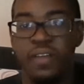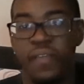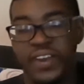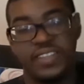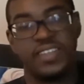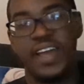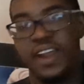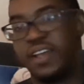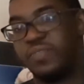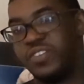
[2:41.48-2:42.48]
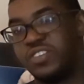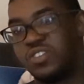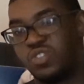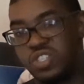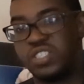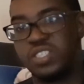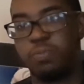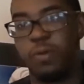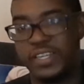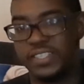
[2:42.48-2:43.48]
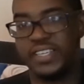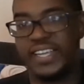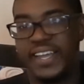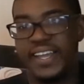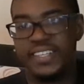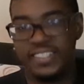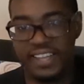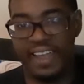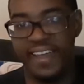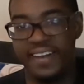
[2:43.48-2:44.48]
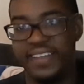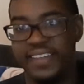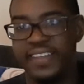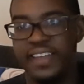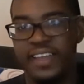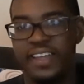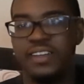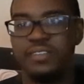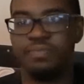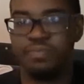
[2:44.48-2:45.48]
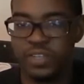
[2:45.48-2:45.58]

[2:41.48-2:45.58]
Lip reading: it's kind of just depressing and saddening, and,